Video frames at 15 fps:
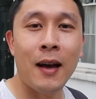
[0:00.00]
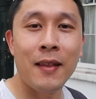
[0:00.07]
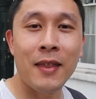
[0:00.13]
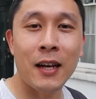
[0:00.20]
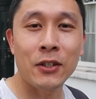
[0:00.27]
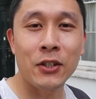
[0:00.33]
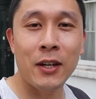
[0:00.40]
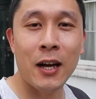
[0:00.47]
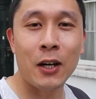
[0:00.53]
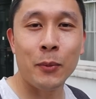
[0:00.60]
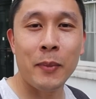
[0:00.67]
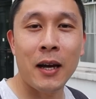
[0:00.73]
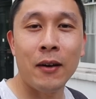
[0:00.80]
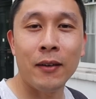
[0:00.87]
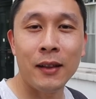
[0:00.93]
and that should help
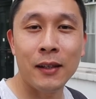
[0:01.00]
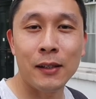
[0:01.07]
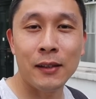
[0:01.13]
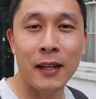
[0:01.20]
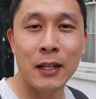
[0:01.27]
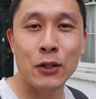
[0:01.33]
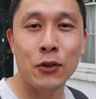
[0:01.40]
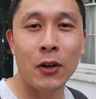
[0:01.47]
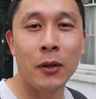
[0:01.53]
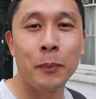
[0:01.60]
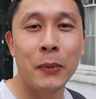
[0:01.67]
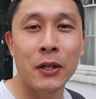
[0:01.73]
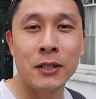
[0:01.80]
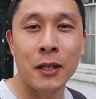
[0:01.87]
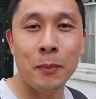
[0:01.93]
me out a little later on
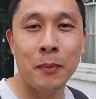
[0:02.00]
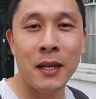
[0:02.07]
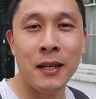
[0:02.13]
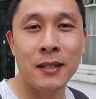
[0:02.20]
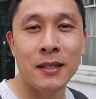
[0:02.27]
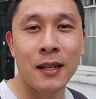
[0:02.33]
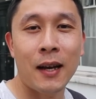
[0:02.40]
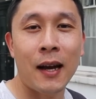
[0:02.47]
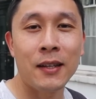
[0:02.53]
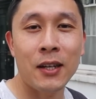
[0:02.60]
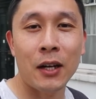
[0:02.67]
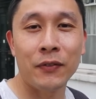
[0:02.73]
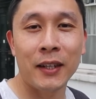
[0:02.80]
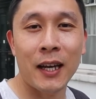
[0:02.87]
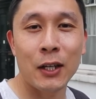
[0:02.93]
because it means I don't
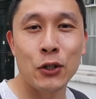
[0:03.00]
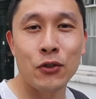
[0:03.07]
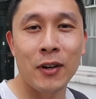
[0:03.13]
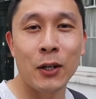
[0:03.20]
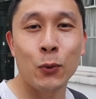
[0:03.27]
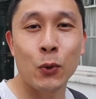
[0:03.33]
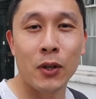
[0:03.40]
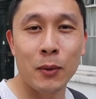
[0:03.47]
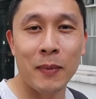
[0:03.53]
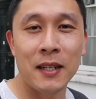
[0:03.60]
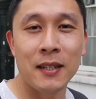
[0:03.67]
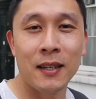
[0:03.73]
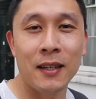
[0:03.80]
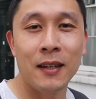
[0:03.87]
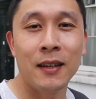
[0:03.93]
have to get a drink with my
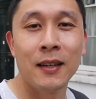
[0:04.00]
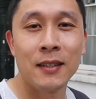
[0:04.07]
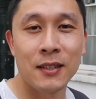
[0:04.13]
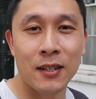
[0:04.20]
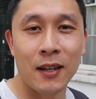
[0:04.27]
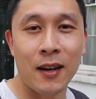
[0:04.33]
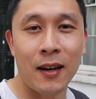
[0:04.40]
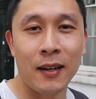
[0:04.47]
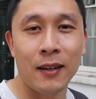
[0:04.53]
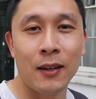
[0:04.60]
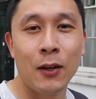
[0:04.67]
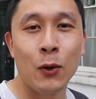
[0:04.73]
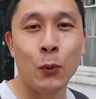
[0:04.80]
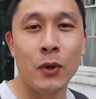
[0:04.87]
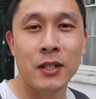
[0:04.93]
dinner tonight,
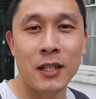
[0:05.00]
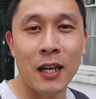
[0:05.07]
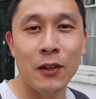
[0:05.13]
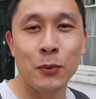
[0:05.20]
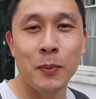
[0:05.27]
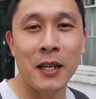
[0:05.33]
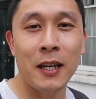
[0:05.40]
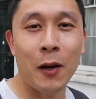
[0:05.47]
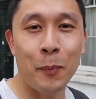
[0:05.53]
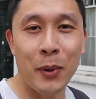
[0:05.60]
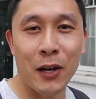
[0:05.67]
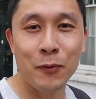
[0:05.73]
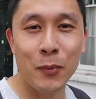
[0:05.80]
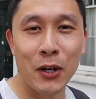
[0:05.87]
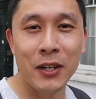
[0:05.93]
which saves me a
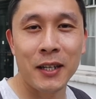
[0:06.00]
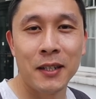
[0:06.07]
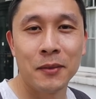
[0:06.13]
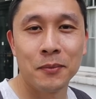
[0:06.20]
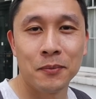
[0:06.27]
bit of money.